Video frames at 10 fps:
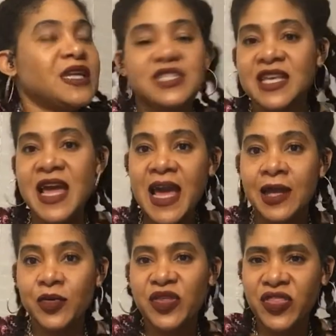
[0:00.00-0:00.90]
just get
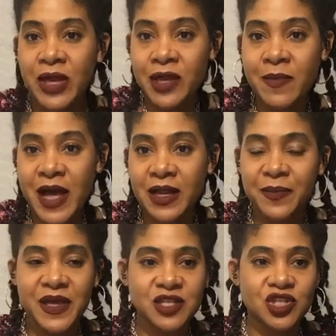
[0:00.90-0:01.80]
angry thinking about it,
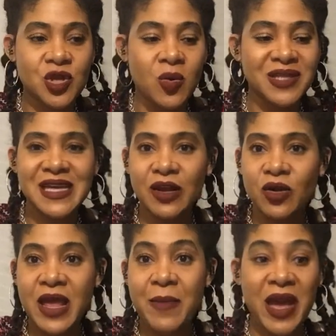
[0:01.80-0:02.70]
because you know what,
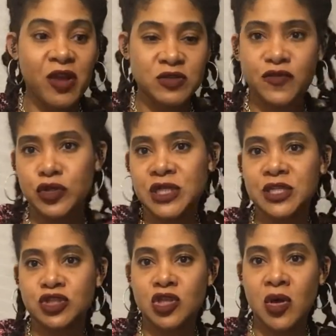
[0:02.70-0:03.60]
daggone it, my hair was 14
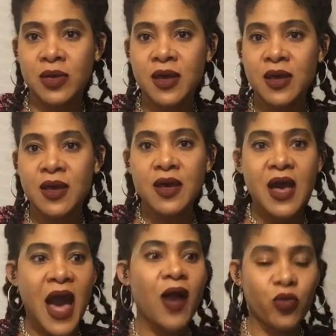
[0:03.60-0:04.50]
inches long.
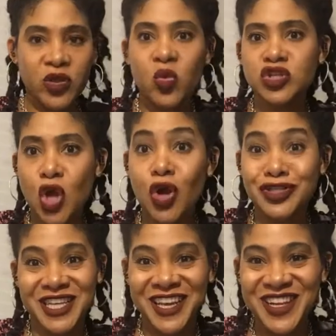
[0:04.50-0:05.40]
I really worked
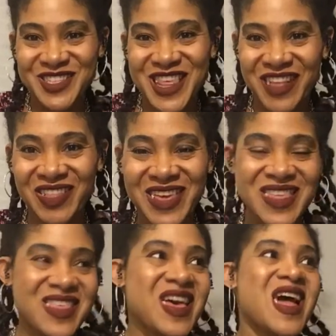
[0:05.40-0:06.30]
hard to get it to that
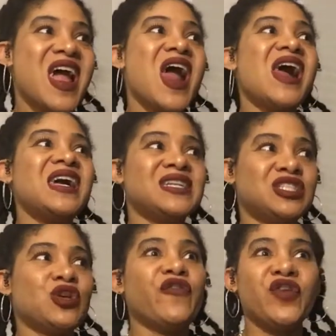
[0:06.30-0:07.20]
length. And
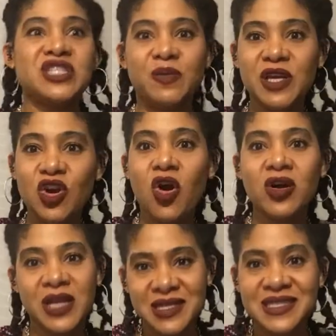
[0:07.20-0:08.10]
so for it to be
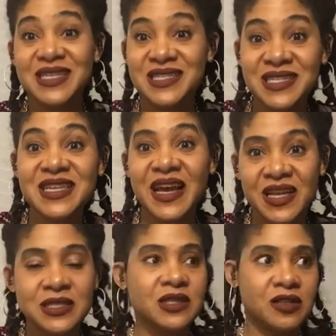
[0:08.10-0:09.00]
gone in 60
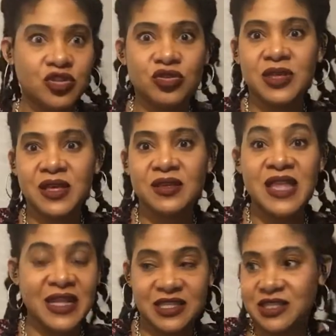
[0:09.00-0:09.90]
seconds, literally,
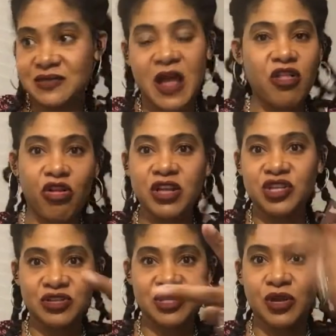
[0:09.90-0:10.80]
that's how long it
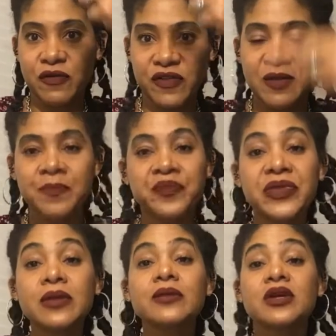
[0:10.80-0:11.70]
took just to go.
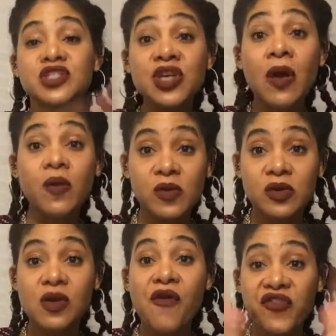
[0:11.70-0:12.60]
So
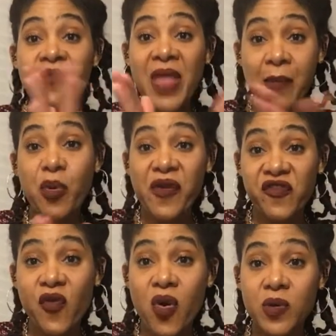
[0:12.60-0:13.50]
from that
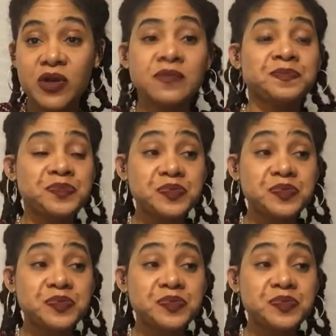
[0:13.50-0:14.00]
point forward,